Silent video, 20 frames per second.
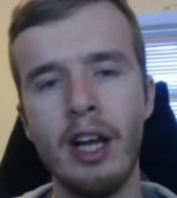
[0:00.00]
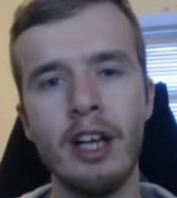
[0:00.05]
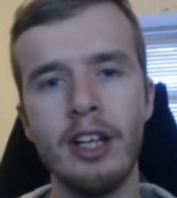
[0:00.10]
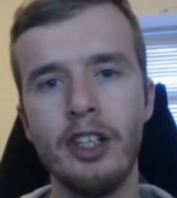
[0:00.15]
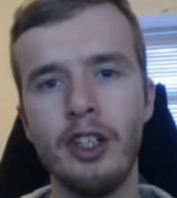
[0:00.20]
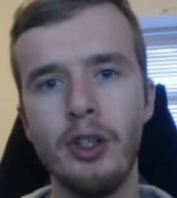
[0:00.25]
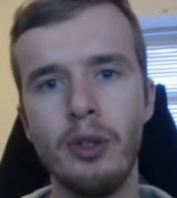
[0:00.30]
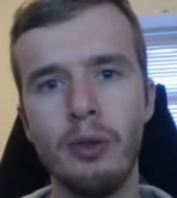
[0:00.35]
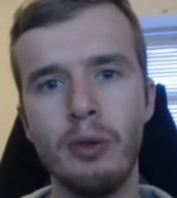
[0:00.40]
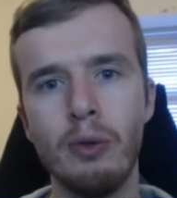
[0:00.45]

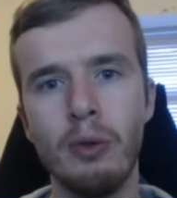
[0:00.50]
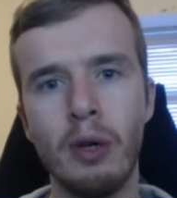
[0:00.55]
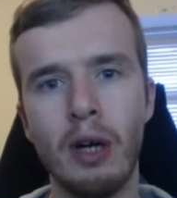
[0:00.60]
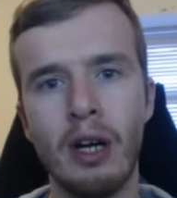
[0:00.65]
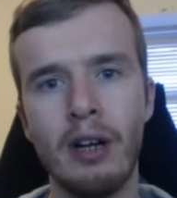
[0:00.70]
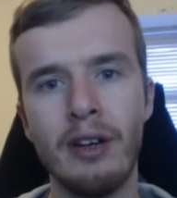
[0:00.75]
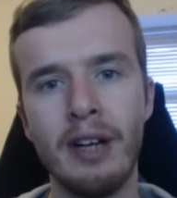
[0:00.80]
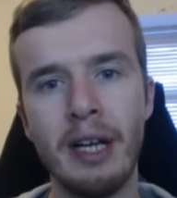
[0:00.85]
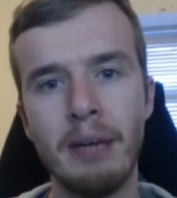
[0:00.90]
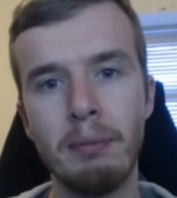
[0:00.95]
You
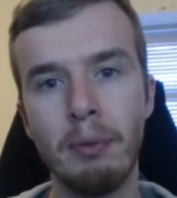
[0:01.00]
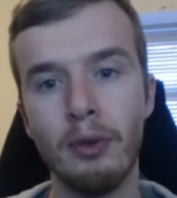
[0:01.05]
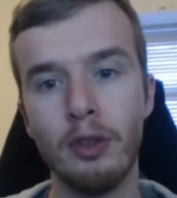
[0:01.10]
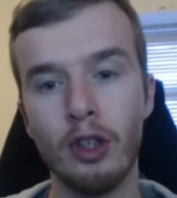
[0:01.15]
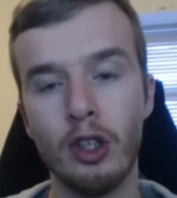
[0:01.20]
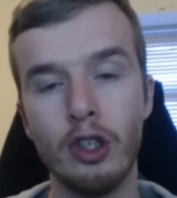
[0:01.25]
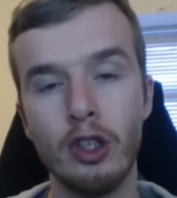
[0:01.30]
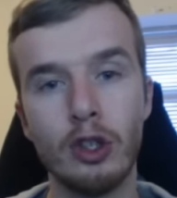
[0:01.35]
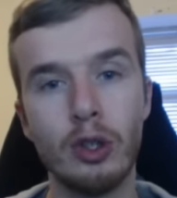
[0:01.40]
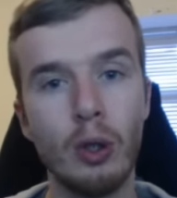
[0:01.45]
are able to
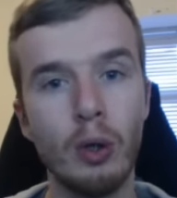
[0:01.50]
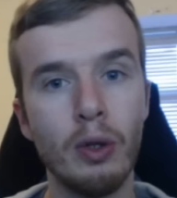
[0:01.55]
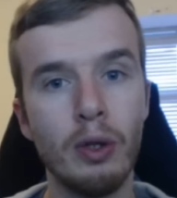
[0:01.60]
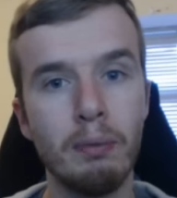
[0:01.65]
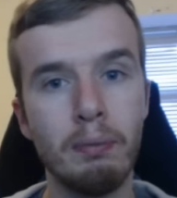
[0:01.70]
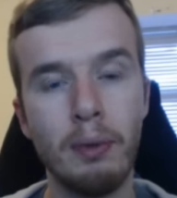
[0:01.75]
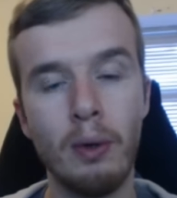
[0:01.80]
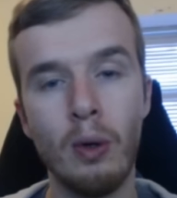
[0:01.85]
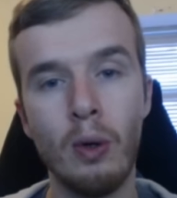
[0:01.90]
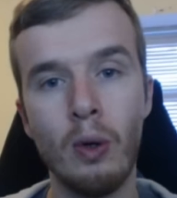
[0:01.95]
control the
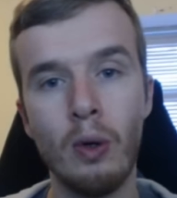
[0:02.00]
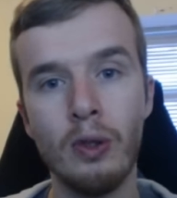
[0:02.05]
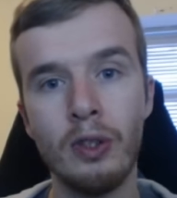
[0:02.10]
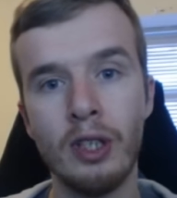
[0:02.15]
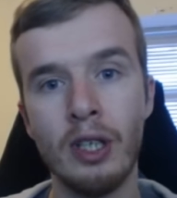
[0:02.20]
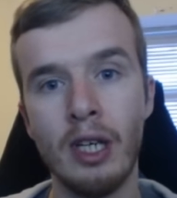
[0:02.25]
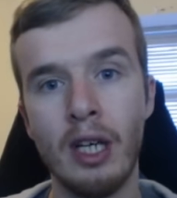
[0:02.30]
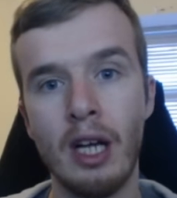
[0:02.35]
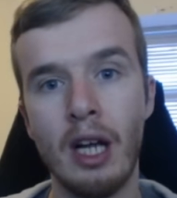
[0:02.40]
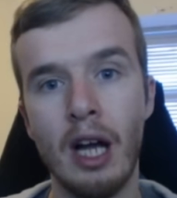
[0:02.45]
board
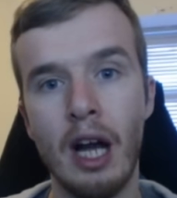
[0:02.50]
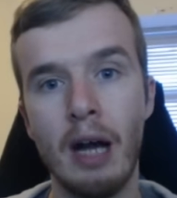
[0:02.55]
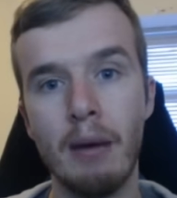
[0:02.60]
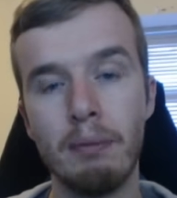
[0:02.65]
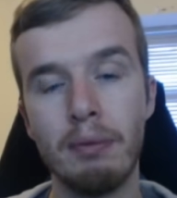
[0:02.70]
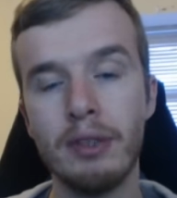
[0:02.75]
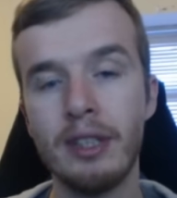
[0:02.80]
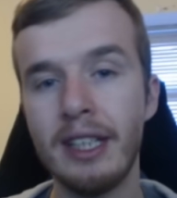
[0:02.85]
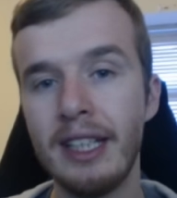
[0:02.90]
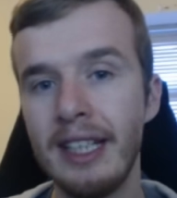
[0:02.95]

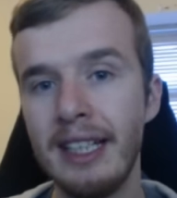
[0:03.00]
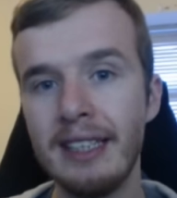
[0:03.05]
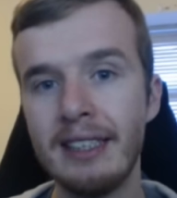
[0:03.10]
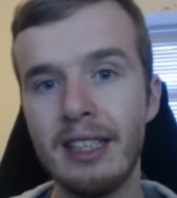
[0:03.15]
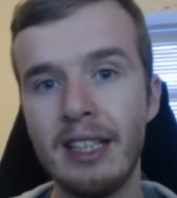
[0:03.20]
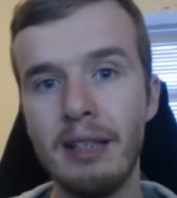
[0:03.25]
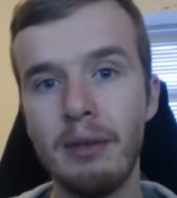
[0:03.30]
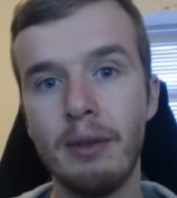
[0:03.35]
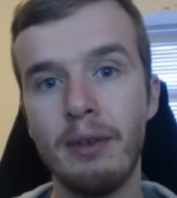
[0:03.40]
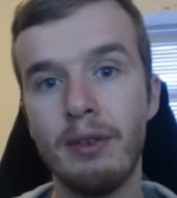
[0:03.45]
pretty
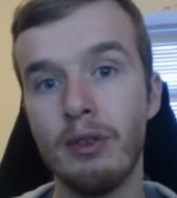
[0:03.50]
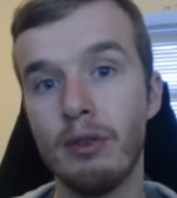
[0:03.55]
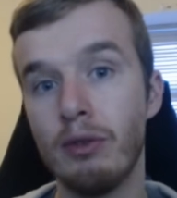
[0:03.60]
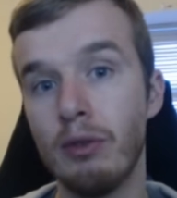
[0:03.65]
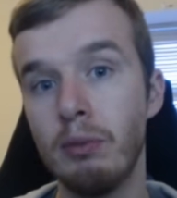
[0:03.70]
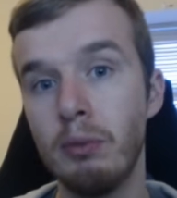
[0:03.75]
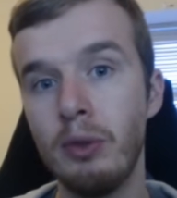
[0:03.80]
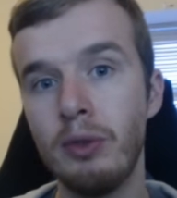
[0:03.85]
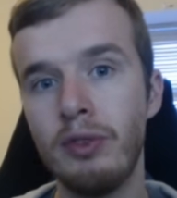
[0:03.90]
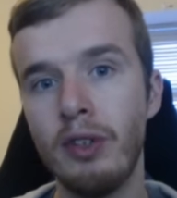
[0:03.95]
easily with your
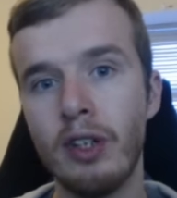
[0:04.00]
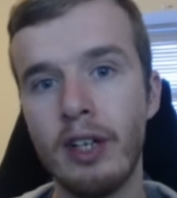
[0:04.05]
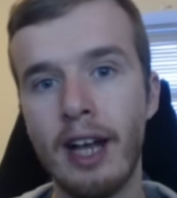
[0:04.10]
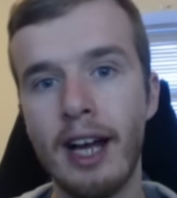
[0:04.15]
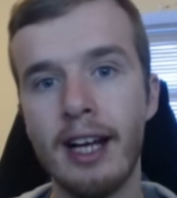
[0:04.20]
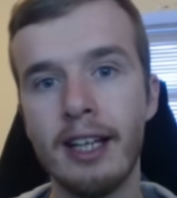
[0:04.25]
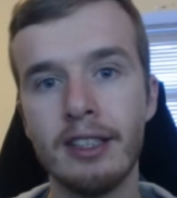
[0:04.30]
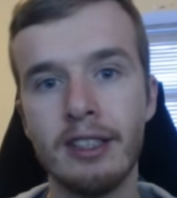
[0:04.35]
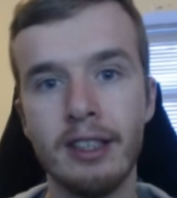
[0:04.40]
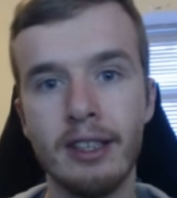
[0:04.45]
removal
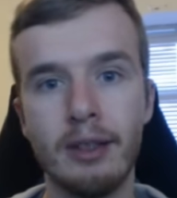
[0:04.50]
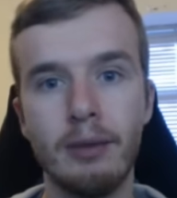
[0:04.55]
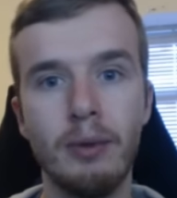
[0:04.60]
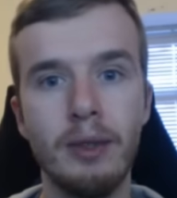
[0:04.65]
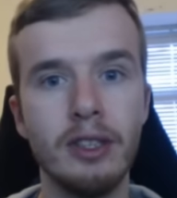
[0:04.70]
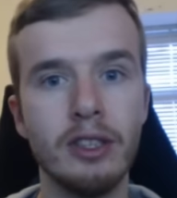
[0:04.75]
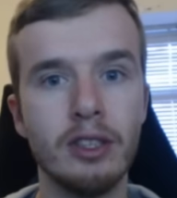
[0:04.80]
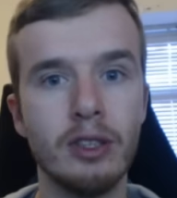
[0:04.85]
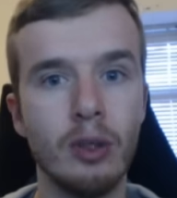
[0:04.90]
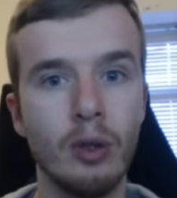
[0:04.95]
cards like
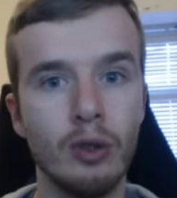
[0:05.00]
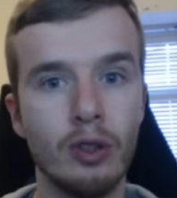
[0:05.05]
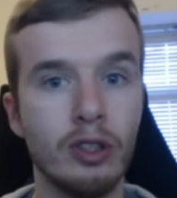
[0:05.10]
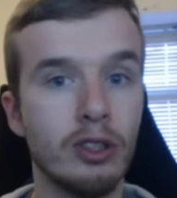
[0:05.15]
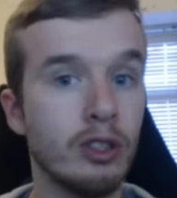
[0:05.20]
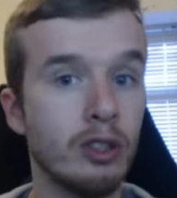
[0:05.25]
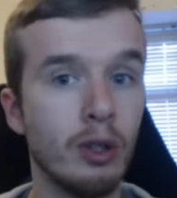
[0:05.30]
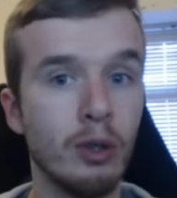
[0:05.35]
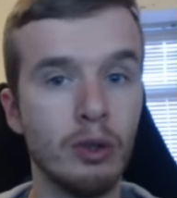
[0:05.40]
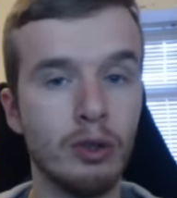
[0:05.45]
Wind Soldier,
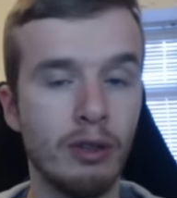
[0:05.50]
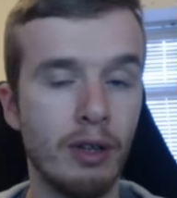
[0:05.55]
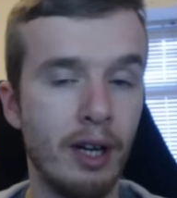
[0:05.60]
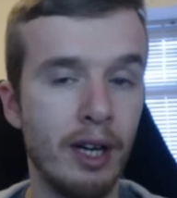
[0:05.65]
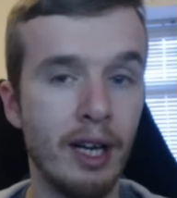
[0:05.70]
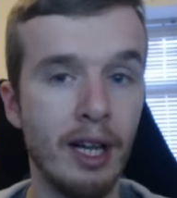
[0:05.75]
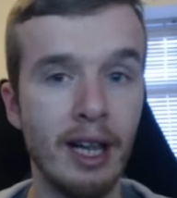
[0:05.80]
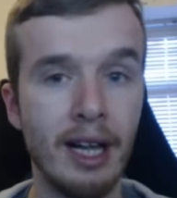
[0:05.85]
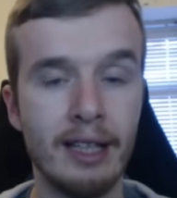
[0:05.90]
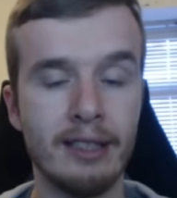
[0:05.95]
Soul Drain
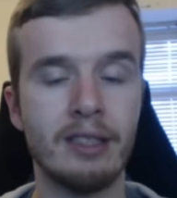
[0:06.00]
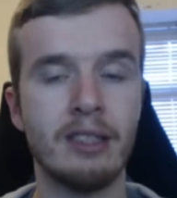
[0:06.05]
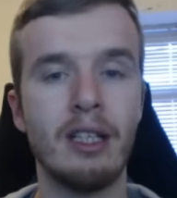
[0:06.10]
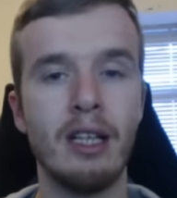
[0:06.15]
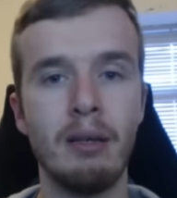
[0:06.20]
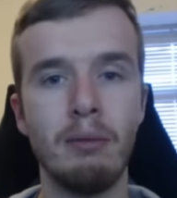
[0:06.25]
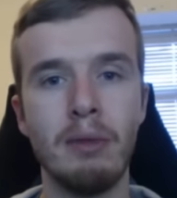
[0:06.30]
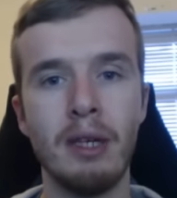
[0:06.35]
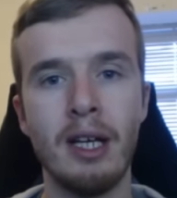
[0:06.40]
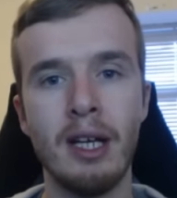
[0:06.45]
and Last
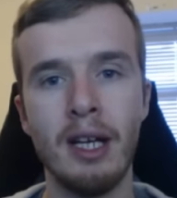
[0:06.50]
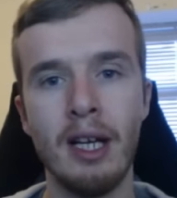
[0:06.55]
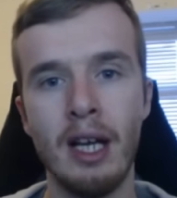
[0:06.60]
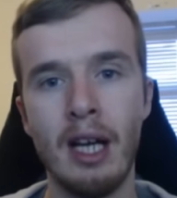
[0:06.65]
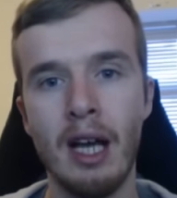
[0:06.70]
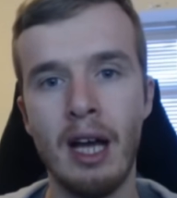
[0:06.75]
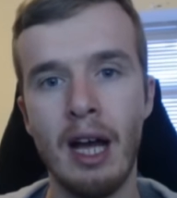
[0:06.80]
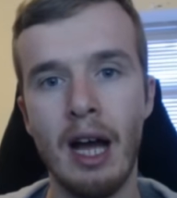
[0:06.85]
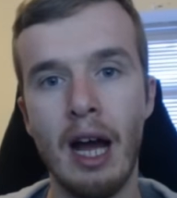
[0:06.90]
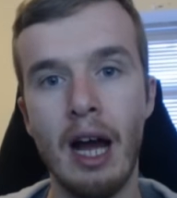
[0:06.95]
Nightmare,
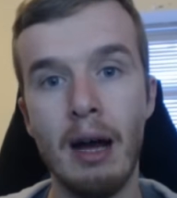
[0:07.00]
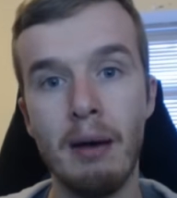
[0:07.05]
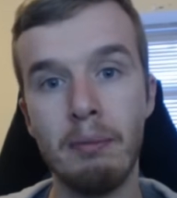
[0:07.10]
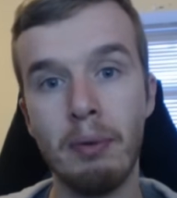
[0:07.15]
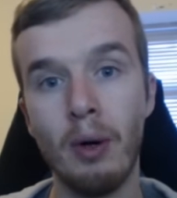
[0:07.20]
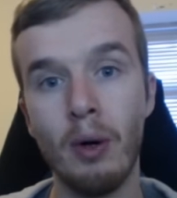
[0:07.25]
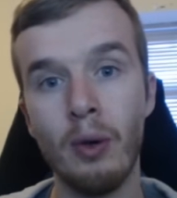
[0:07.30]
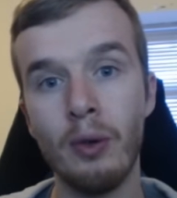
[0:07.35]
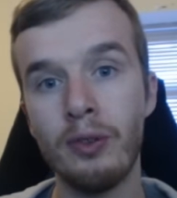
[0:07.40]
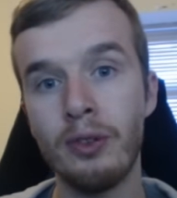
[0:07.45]
but
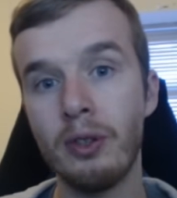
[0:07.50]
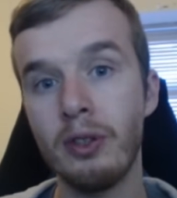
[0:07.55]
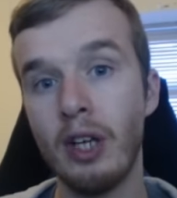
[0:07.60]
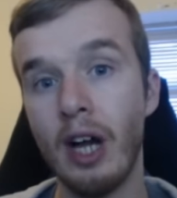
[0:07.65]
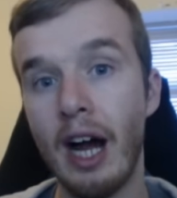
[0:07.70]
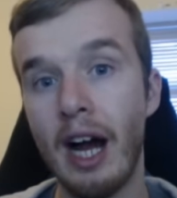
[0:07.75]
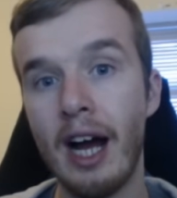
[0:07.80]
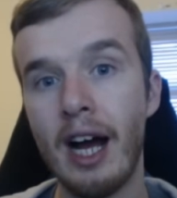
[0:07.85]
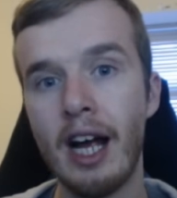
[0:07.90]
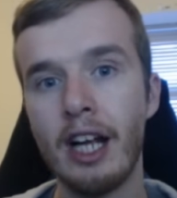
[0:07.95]
also your
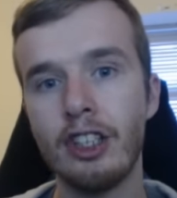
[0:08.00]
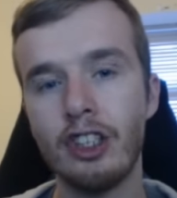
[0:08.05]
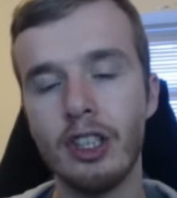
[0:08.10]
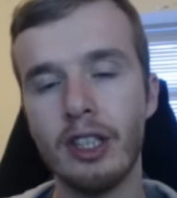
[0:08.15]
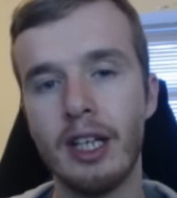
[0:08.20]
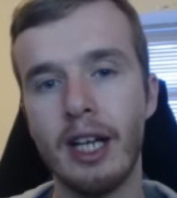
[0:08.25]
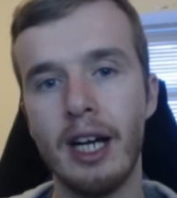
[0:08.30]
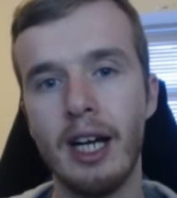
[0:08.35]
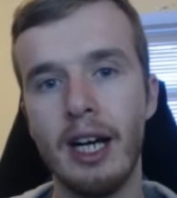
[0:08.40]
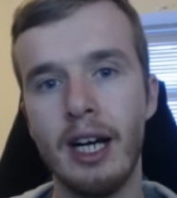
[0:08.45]
Archer
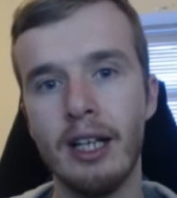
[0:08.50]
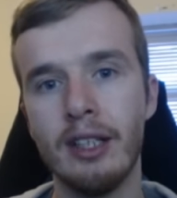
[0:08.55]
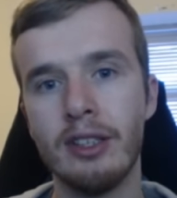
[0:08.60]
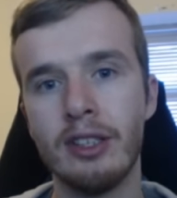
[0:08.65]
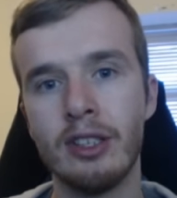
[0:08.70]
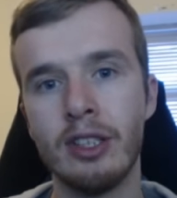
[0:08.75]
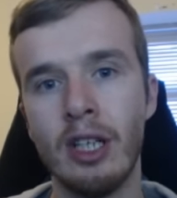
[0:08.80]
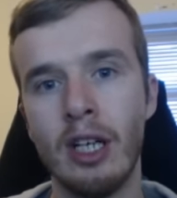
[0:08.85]
cards